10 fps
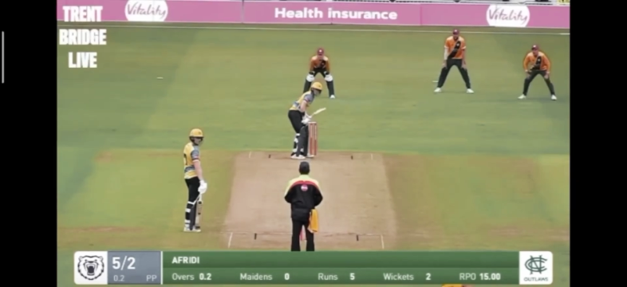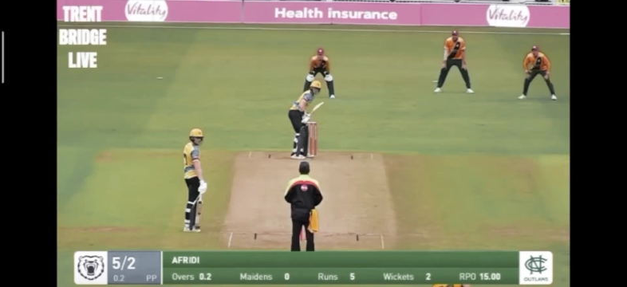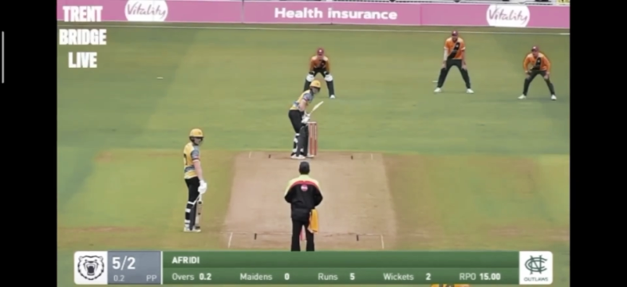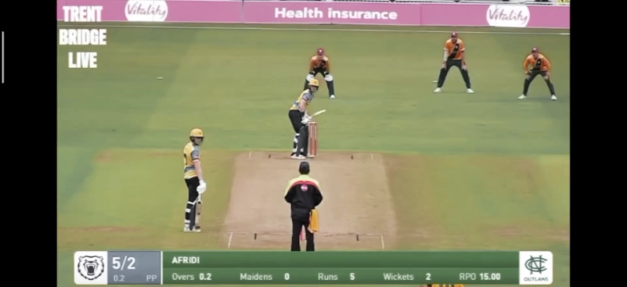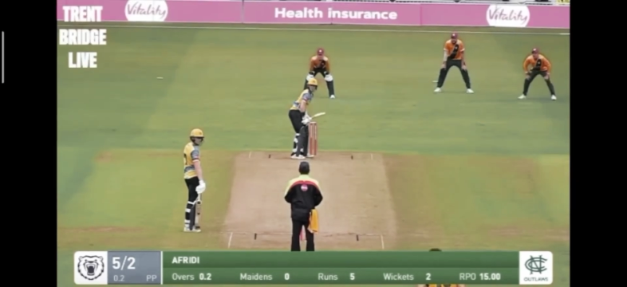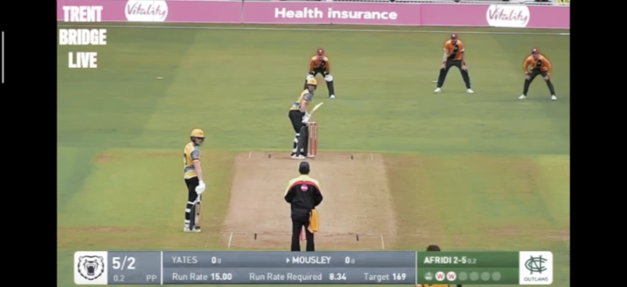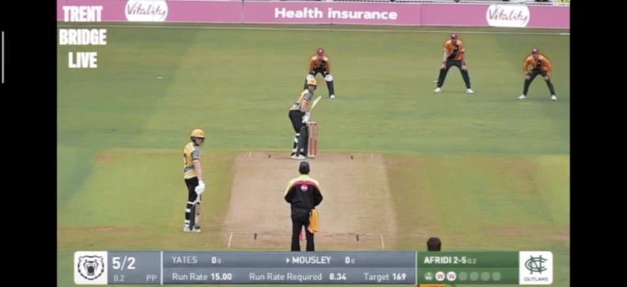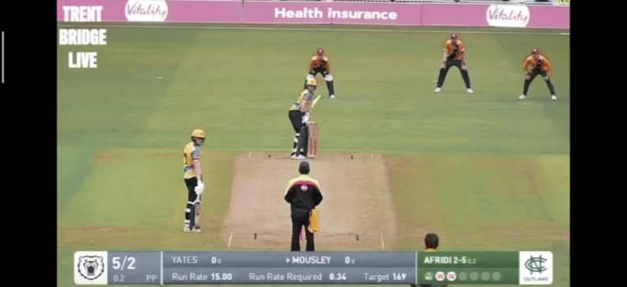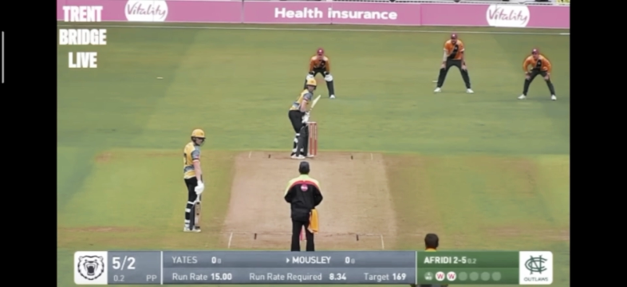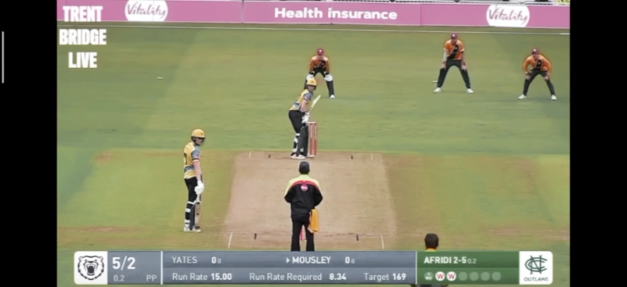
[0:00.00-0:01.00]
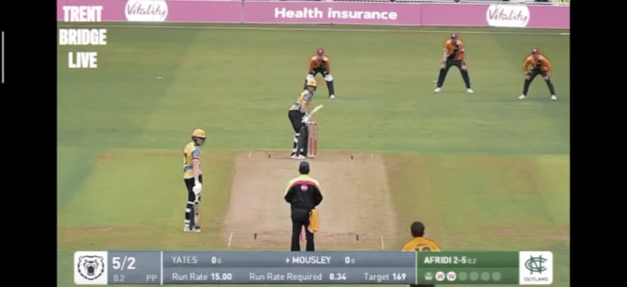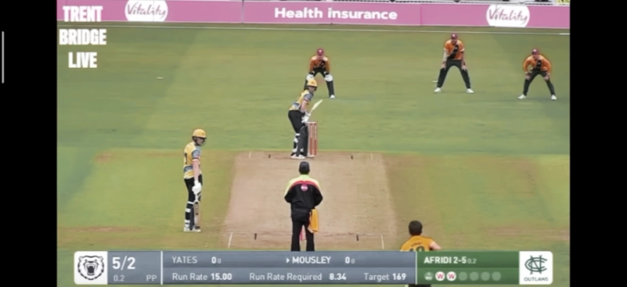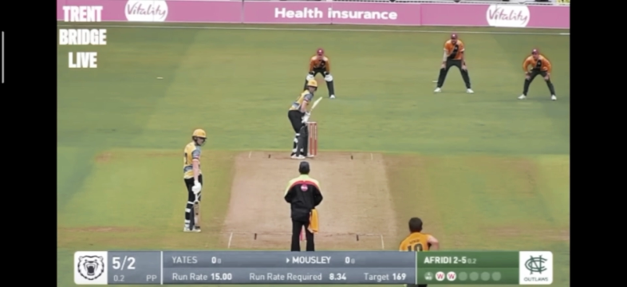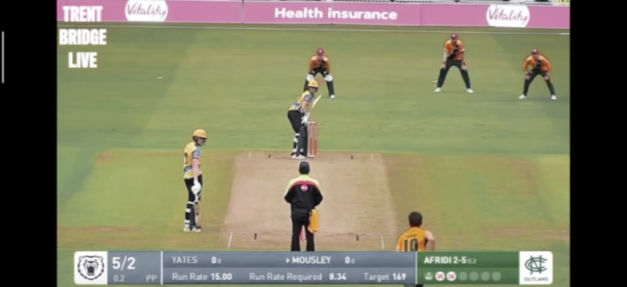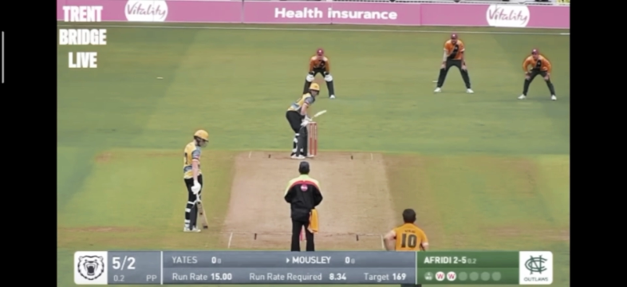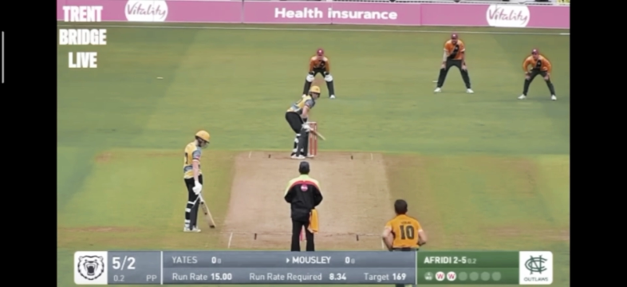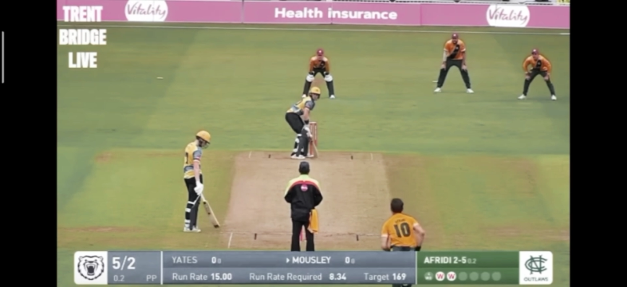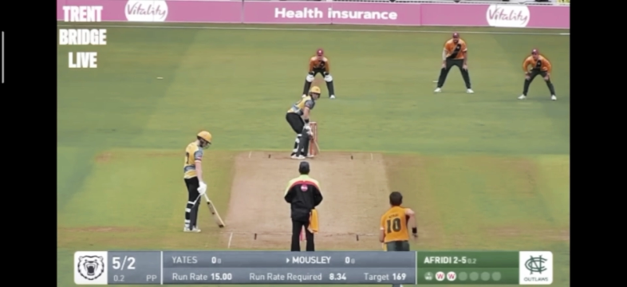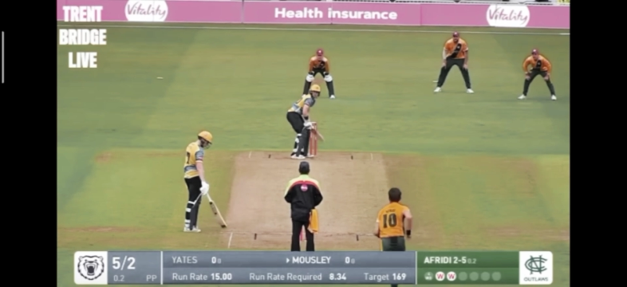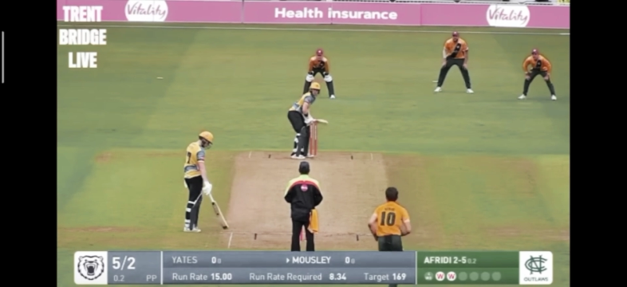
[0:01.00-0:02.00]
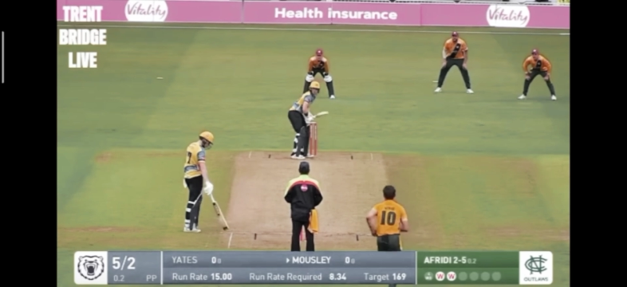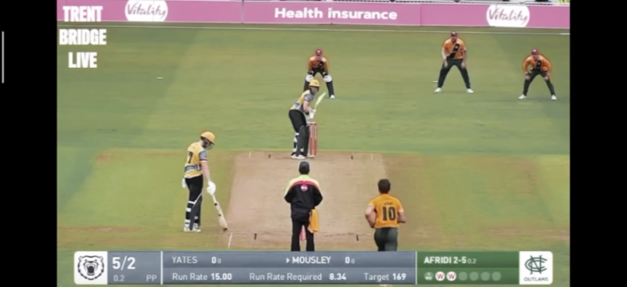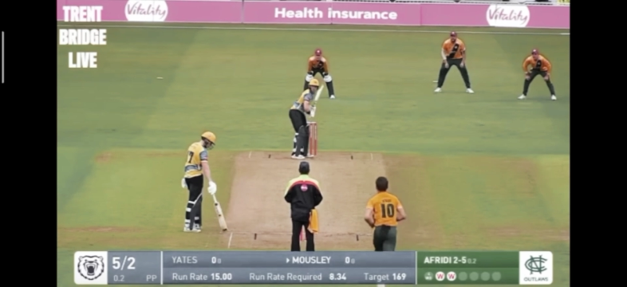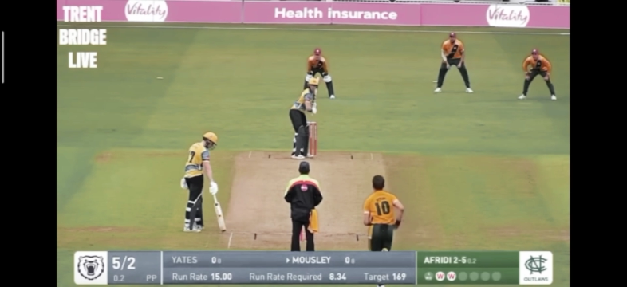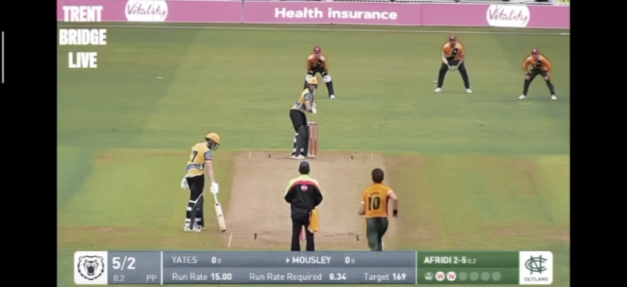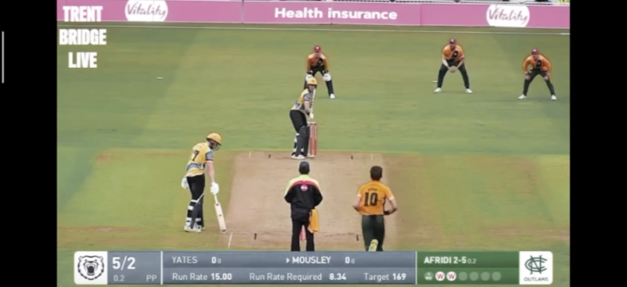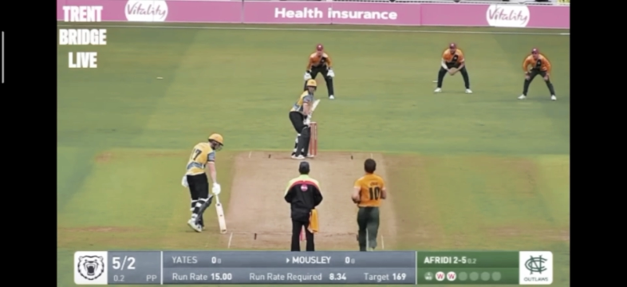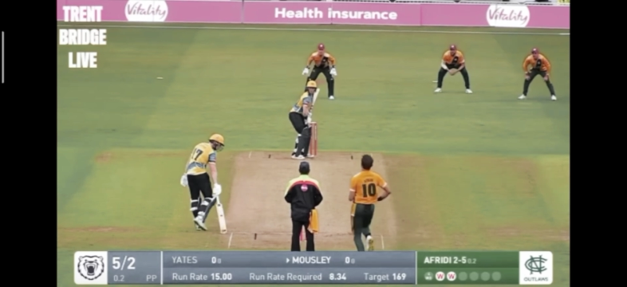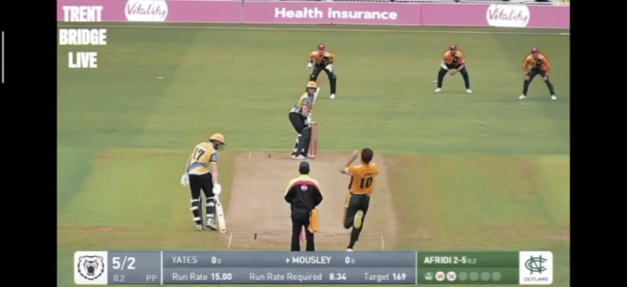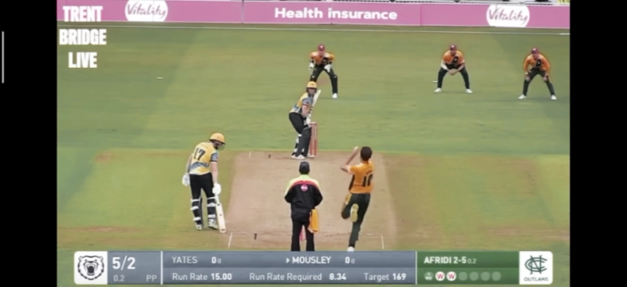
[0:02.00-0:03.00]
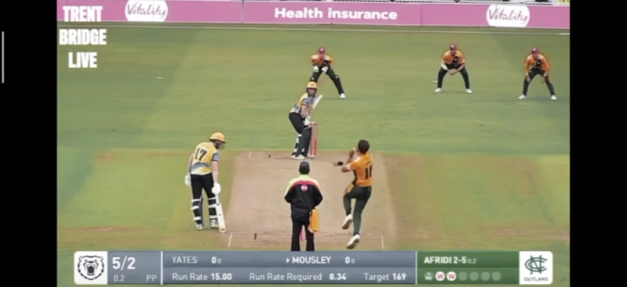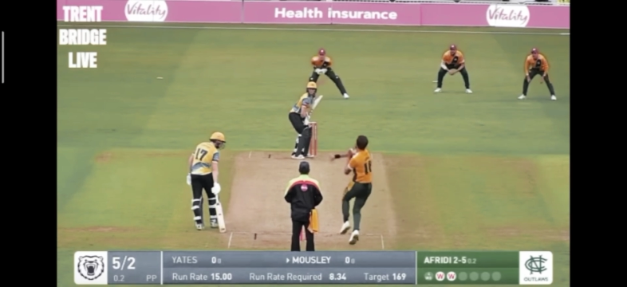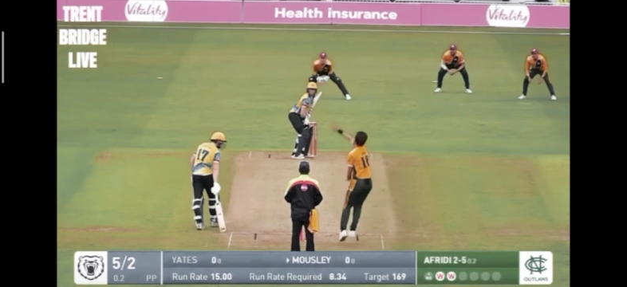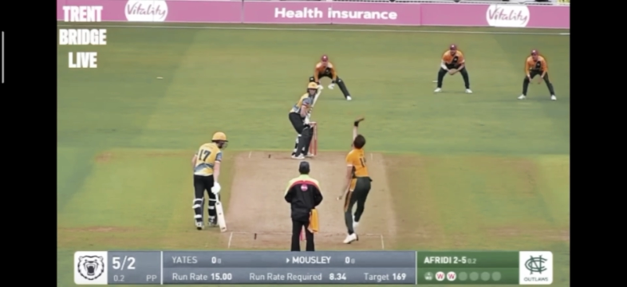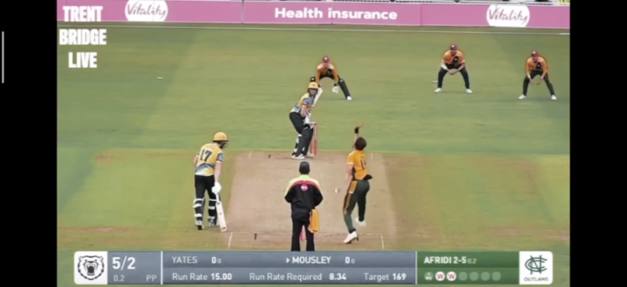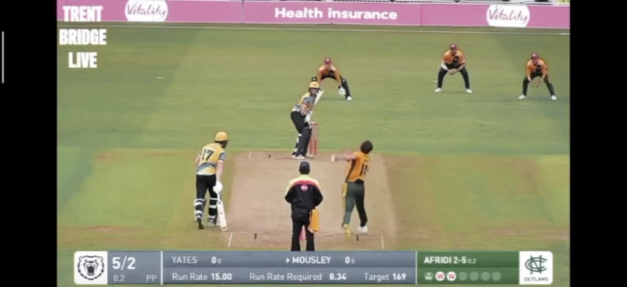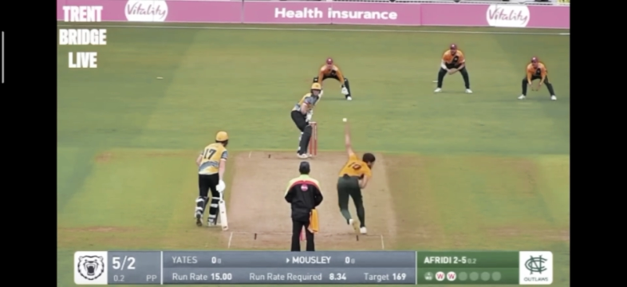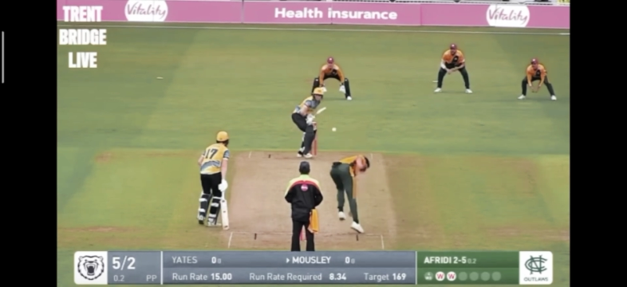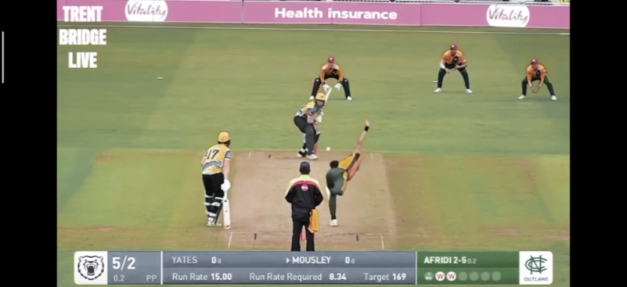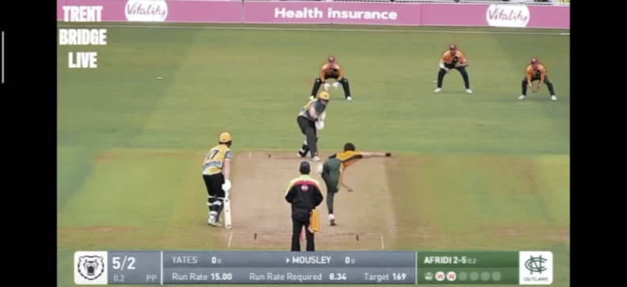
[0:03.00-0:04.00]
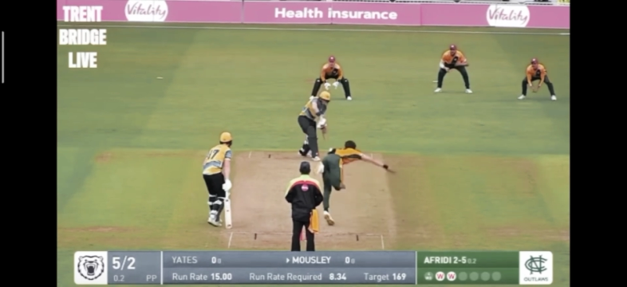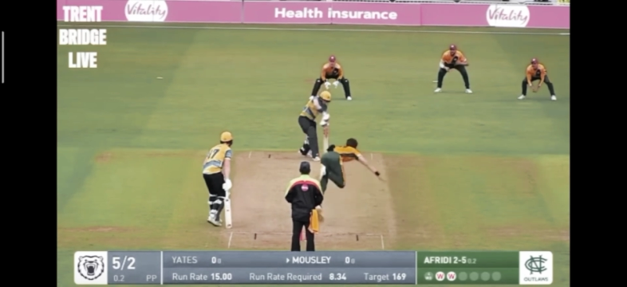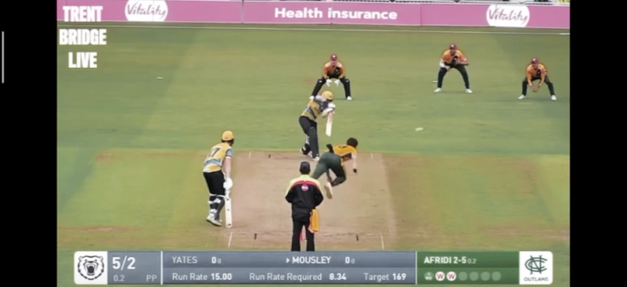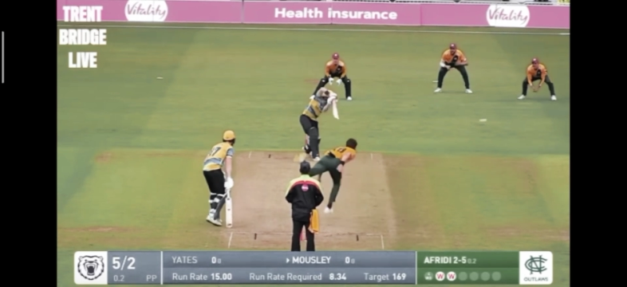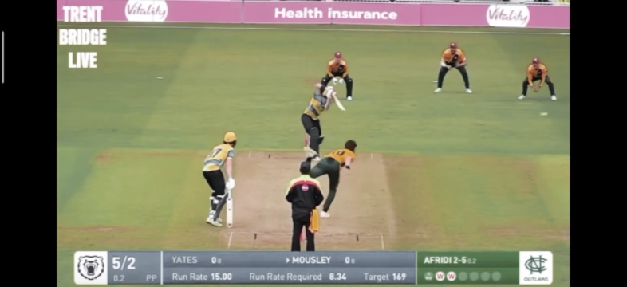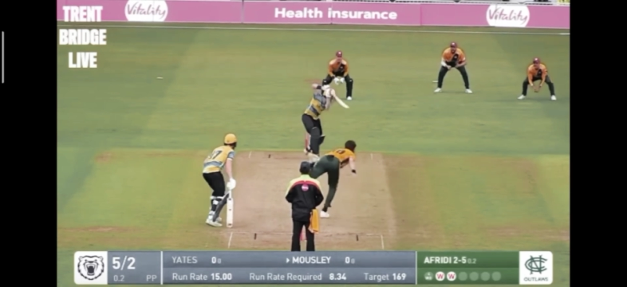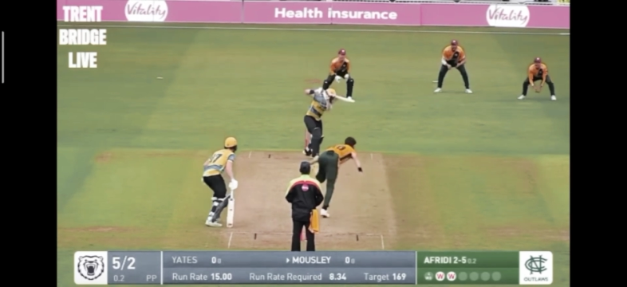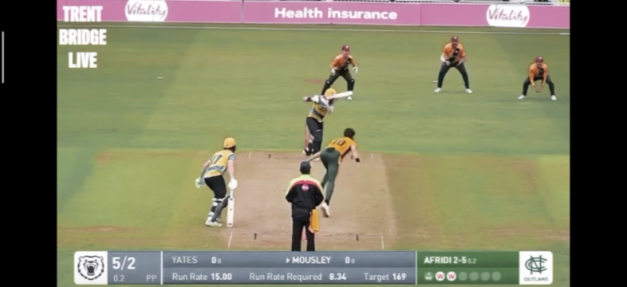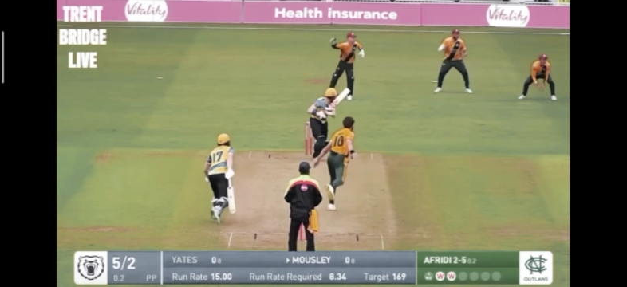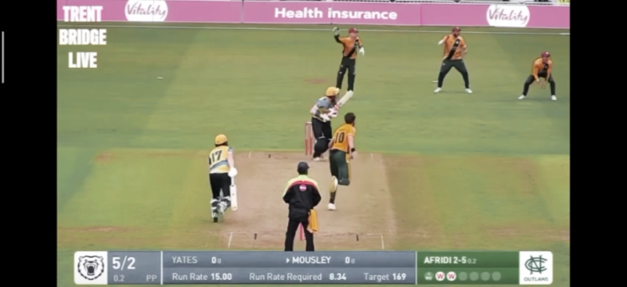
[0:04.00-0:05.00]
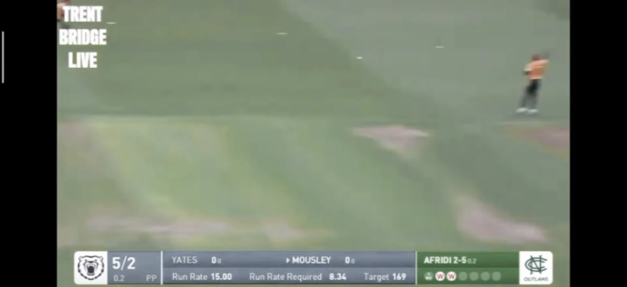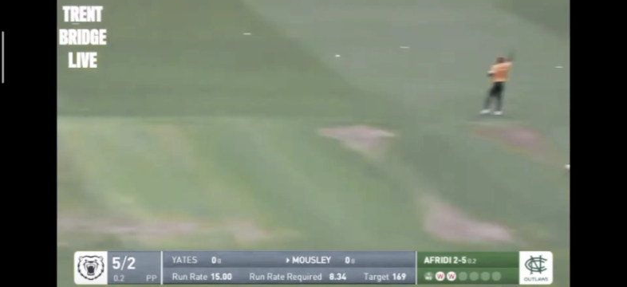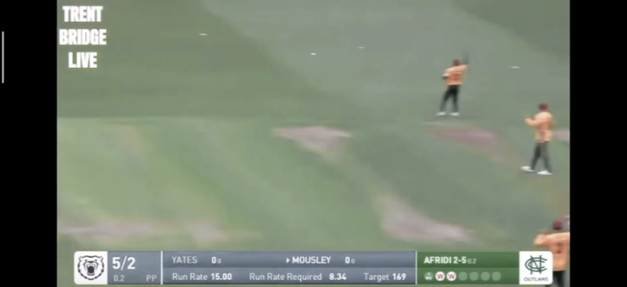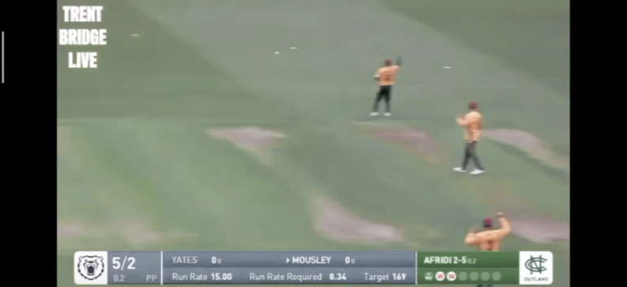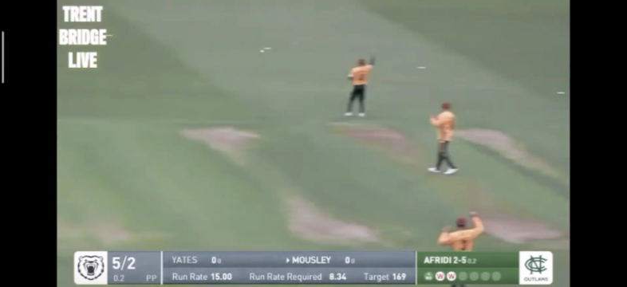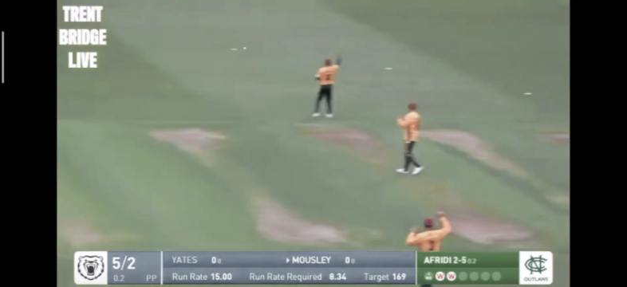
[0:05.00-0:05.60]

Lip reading: No face is visible, so there are no lips to read.